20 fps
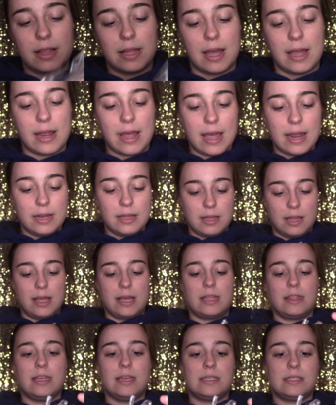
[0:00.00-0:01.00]
light. And
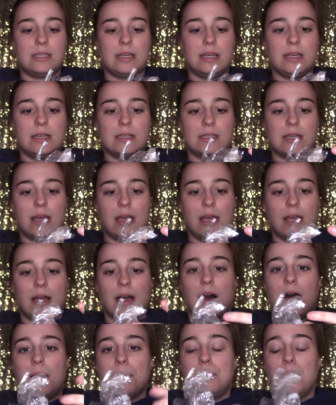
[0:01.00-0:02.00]
like this is a
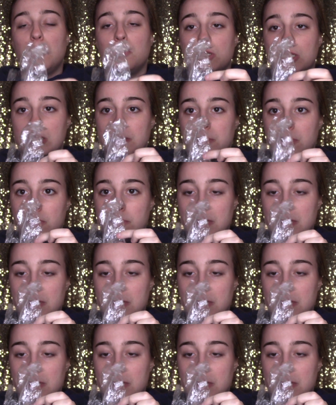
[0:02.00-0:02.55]
compostable